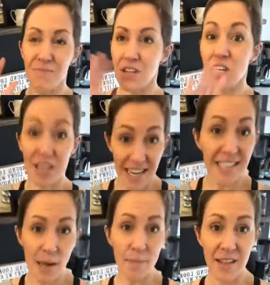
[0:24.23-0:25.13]
You need
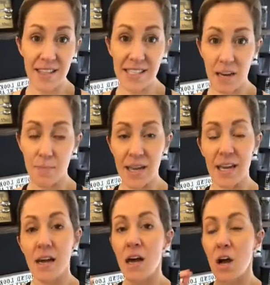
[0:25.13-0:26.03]
something that's going to
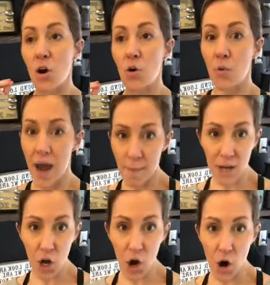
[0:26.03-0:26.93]
be grab
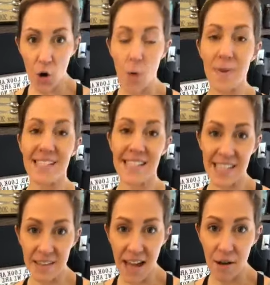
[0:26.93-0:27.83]
and go, but
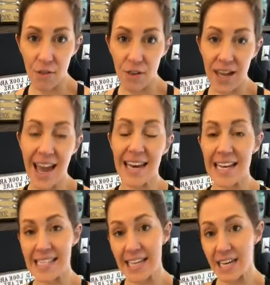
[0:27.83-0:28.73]
still healthy and
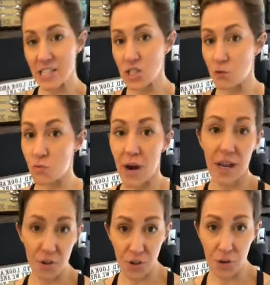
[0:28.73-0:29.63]
isn't gonna
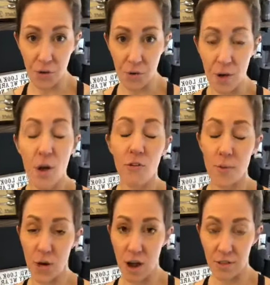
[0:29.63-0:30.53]
derail you from
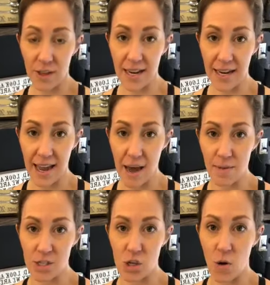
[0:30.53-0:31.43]
your healthy eating
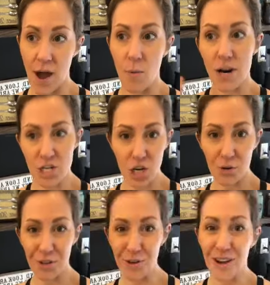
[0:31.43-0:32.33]
habits. So I wanna share
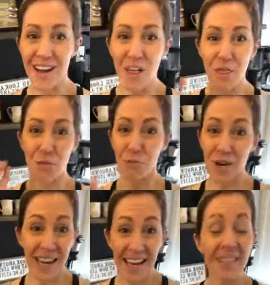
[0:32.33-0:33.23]
with you
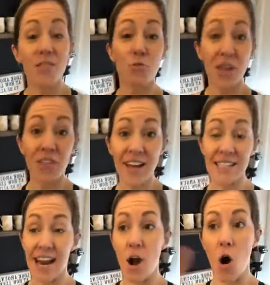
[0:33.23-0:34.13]
three, three
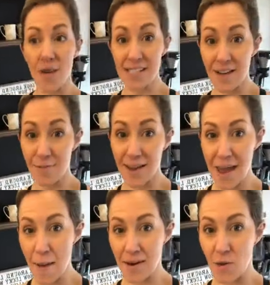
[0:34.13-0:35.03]
things that I always have in my
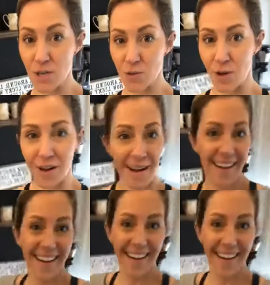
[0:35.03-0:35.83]
cabinet, which will,